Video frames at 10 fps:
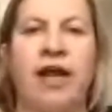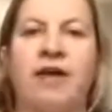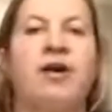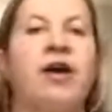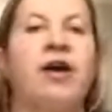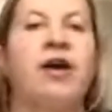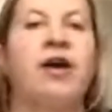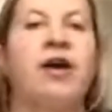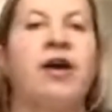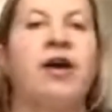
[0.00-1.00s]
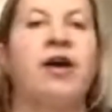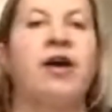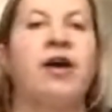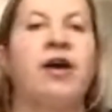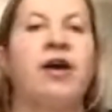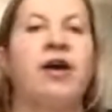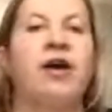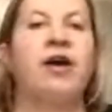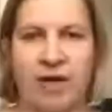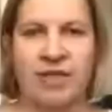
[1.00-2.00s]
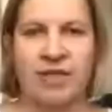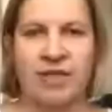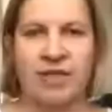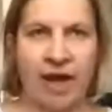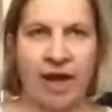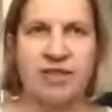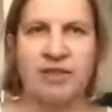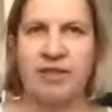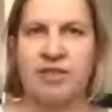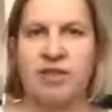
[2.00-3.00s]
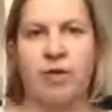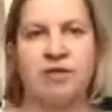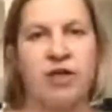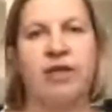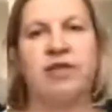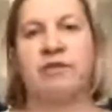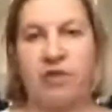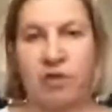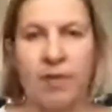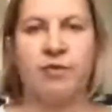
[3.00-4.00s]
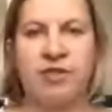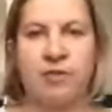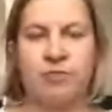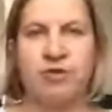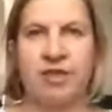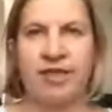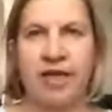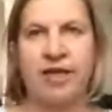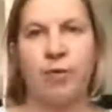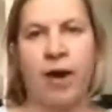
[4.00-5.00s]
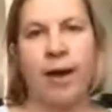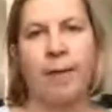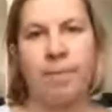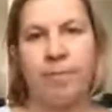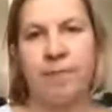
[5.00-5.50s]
Now, if these things are already in place and there's no alternative, you may wish to proceed anyway,